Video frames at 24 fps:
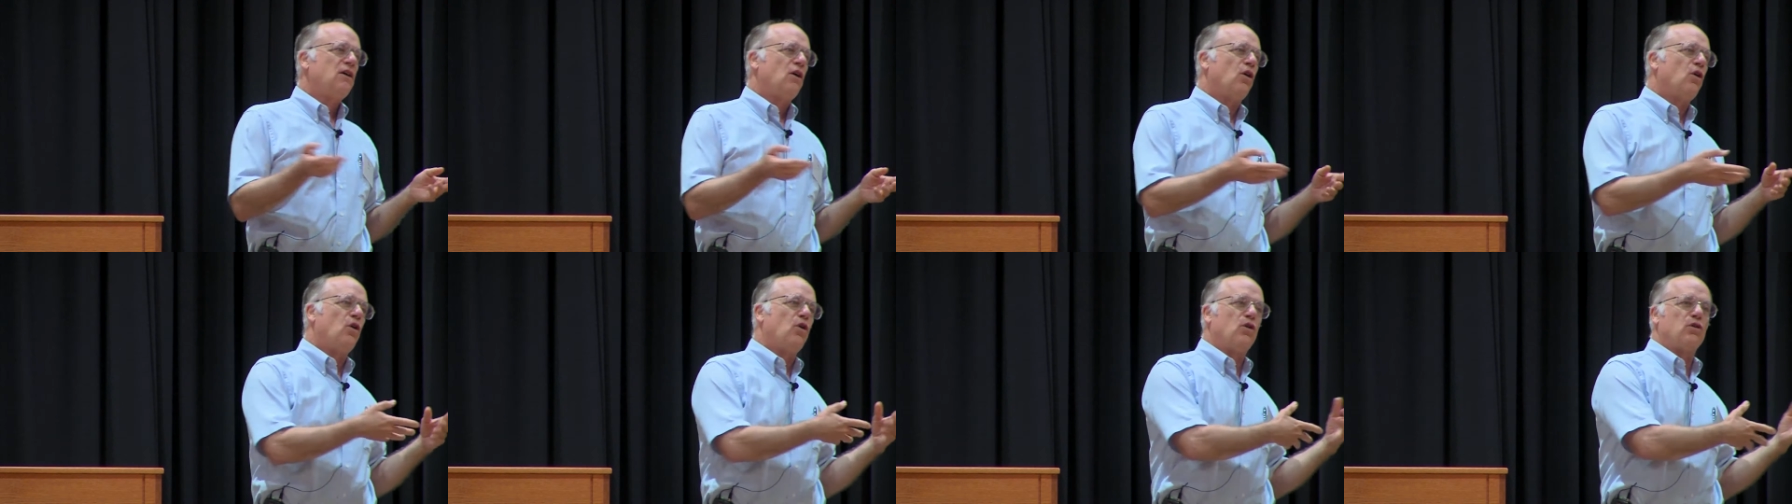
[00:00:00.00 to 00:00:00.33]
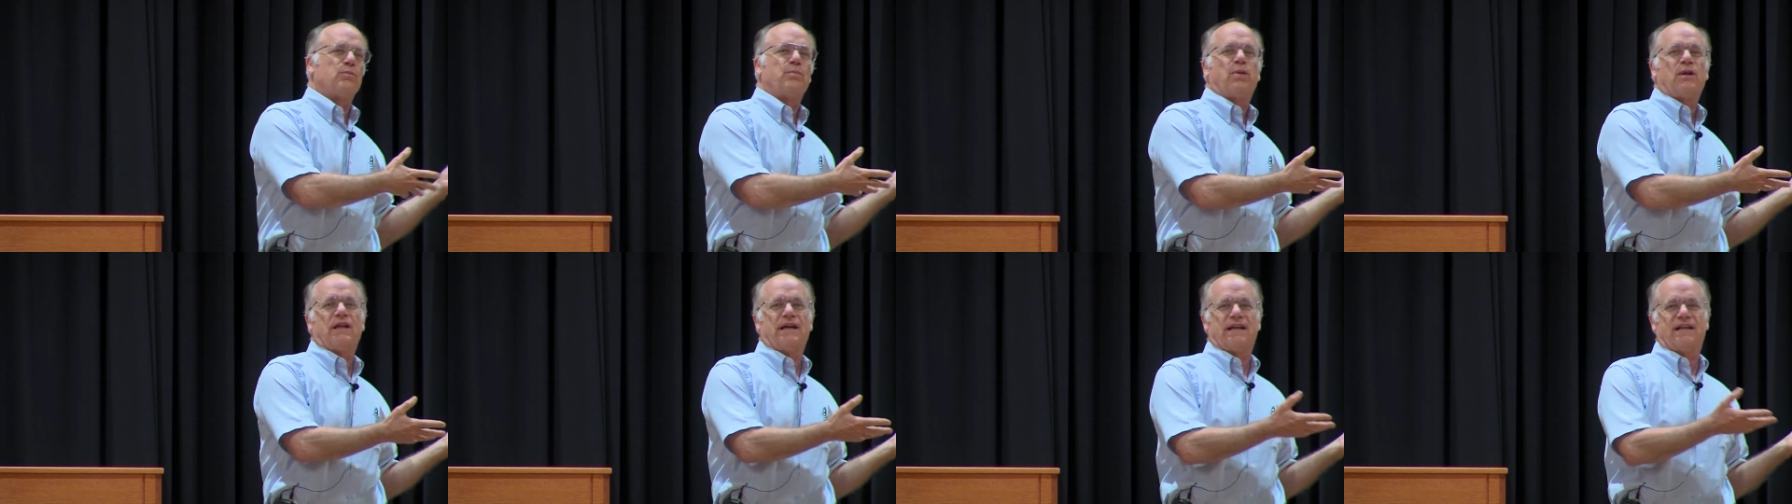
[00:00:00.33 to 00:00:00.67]

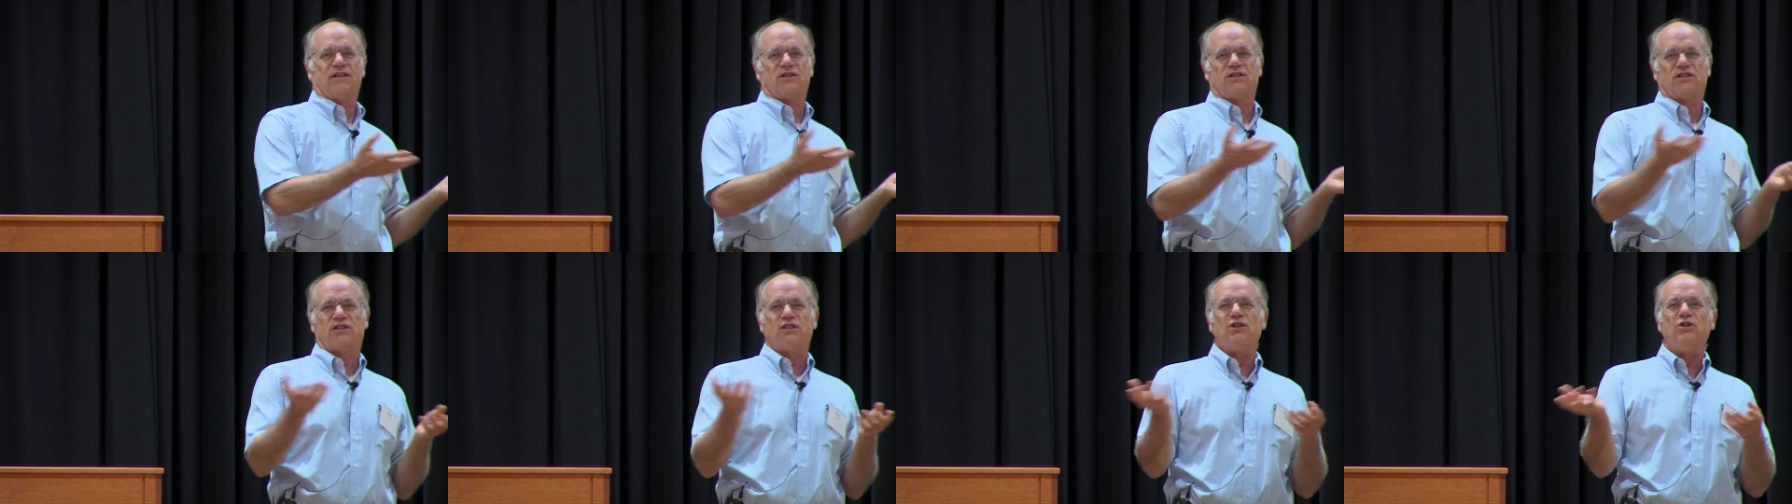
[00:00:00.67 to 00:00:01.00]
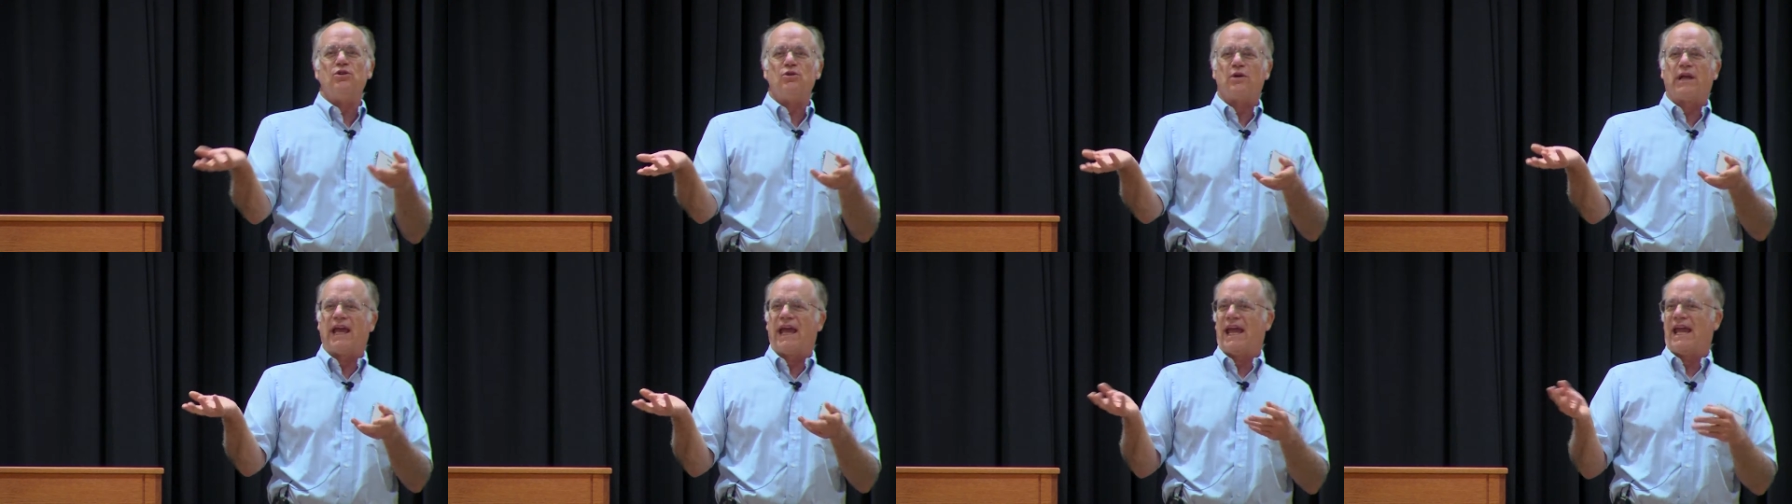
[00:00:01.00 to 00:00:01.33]
Old Player's
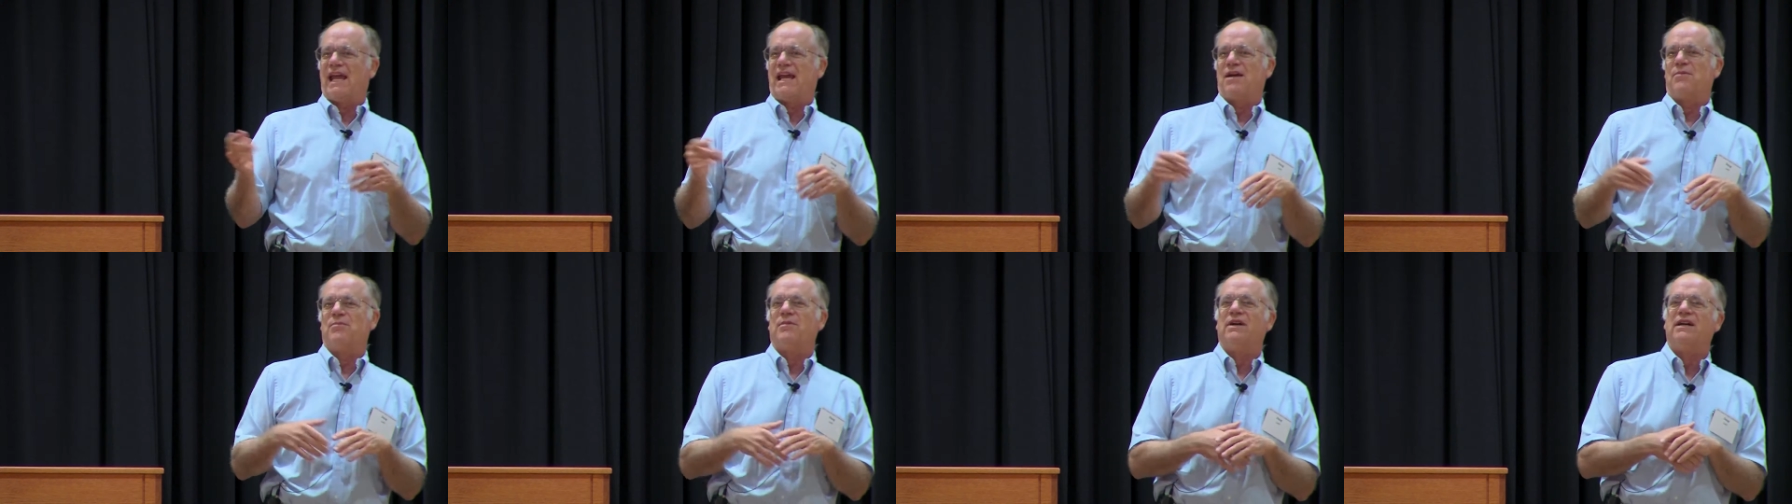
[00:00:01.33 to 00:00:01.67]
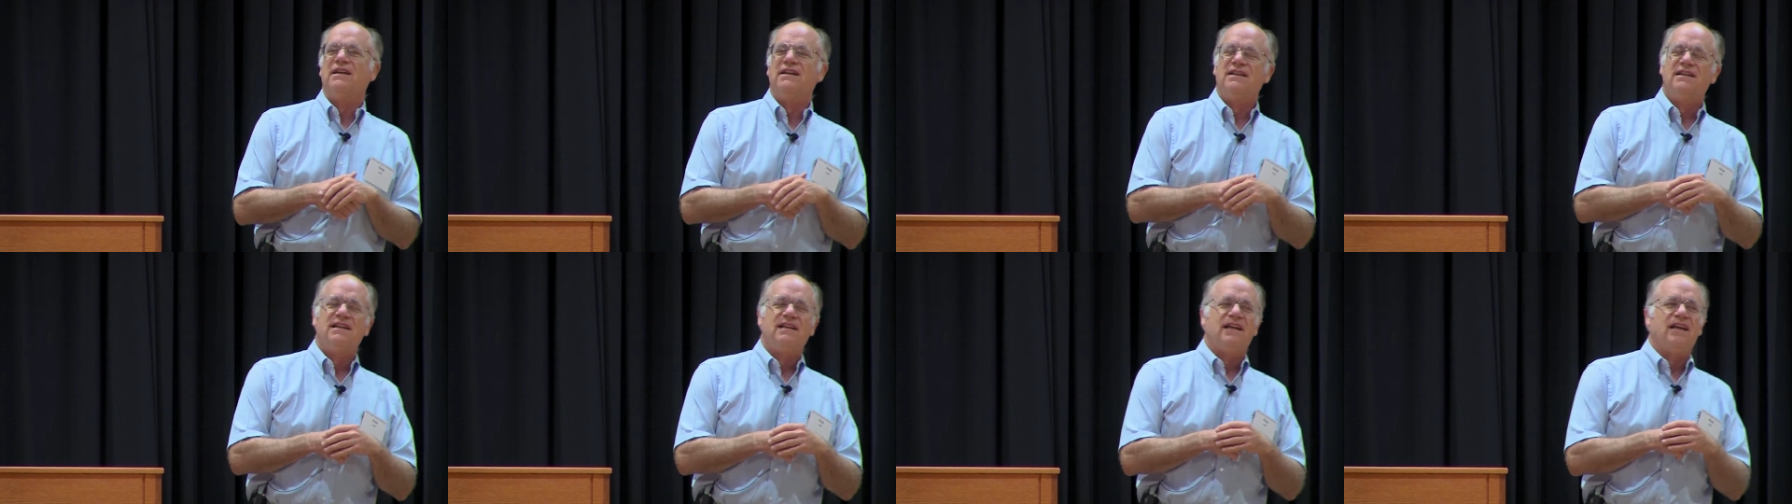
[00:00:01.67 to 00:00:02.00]
New Game.
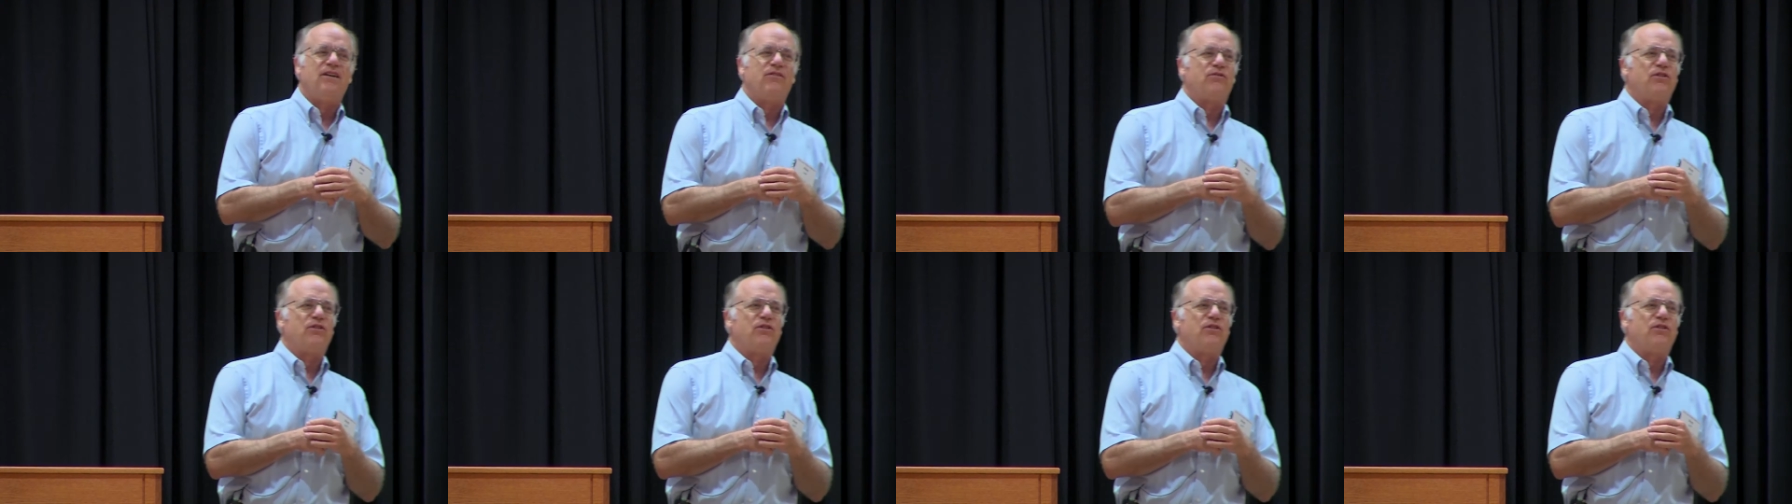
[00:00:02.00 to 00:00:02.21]
If